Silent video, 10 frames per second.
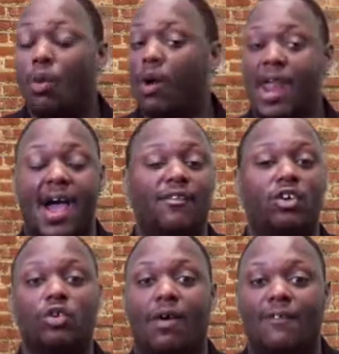whatever
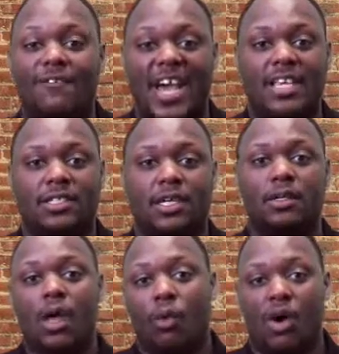you are
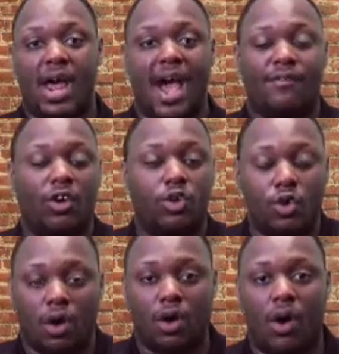facing, whatever
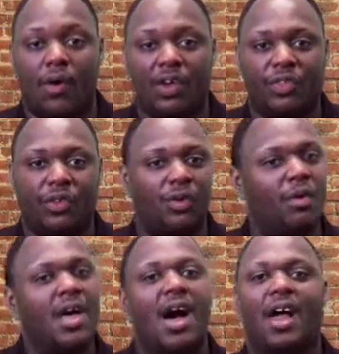you are going through,